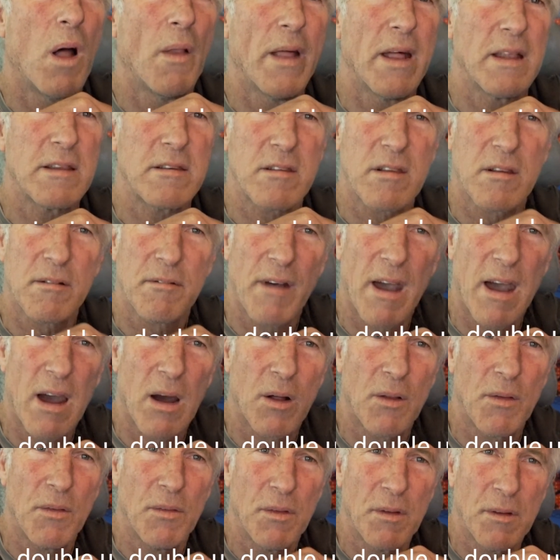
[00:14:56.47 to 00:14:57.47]
that's the
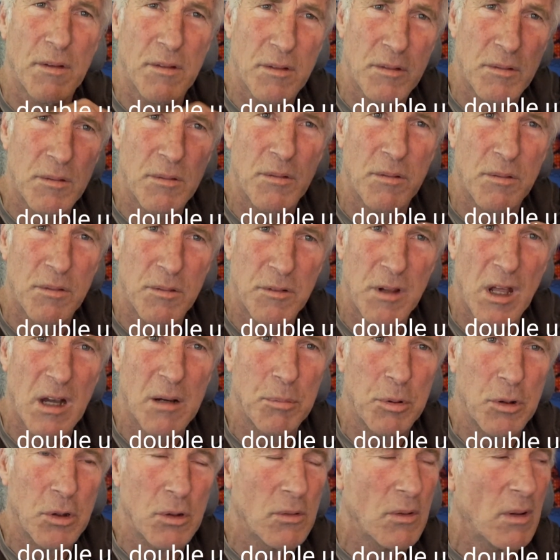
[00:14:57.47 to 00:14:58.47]
vowel, the
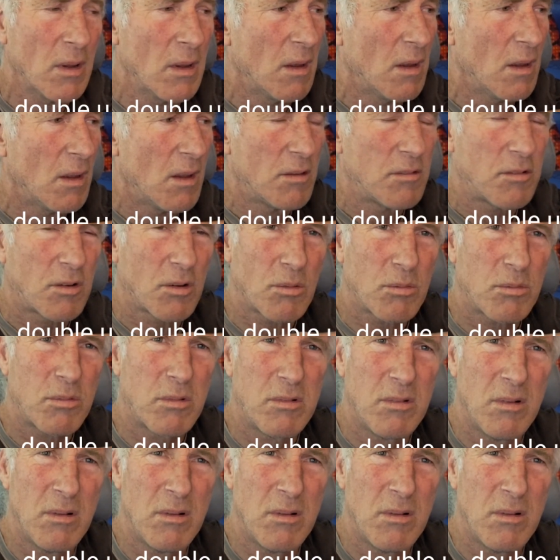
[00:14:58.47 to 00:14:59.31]
W. So